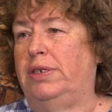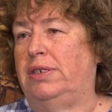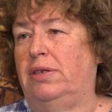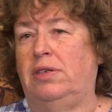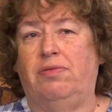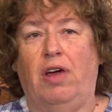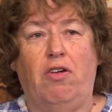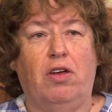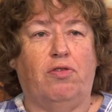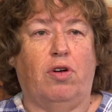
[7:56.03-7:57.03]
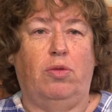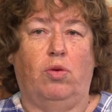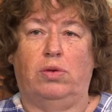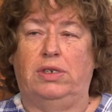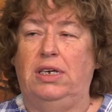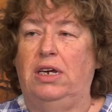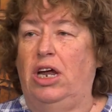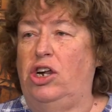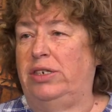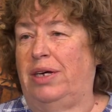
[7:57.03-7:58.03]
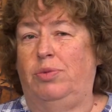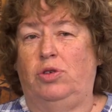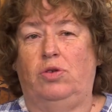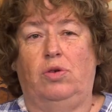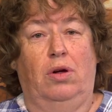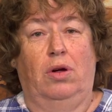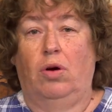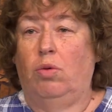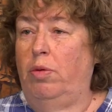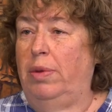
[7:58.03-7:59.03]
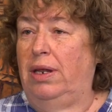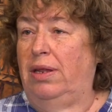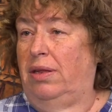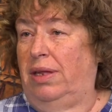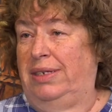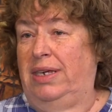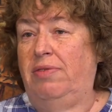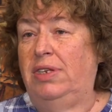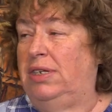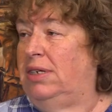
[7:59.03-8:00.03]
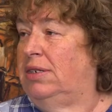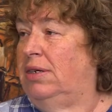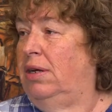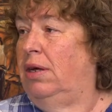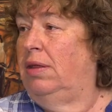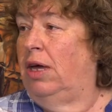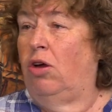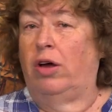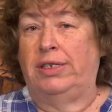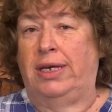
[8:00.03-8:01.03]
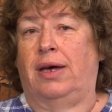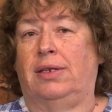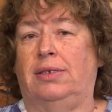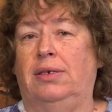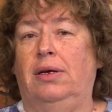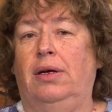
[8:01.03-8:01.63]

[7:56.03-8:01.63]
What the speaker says: It's varying from your teenagers up to women in their 70s that are attacked.